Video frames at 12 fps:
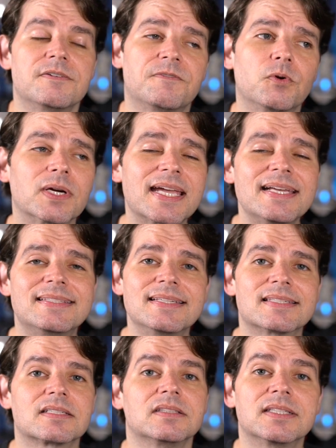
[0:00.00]
The 4K
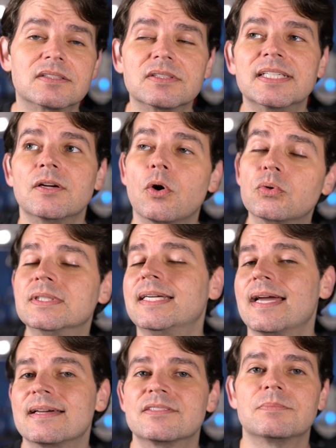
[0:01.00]
disc literally only
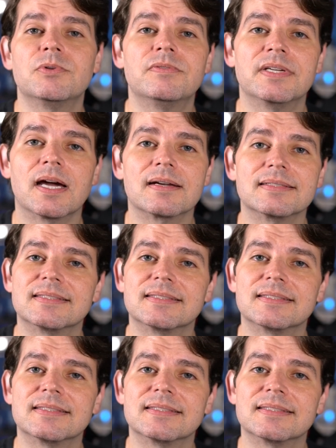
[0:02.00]
has the movie on it.